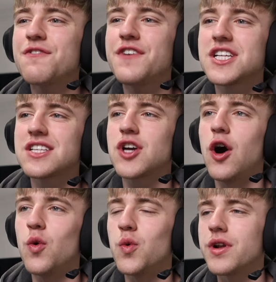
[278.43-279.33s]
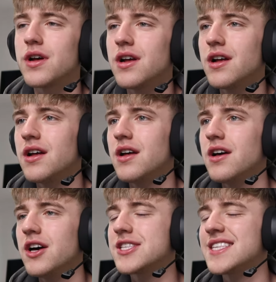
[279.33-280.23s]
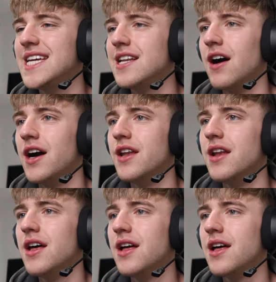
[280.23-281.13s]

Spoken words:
a fish that's gold. A sea lion.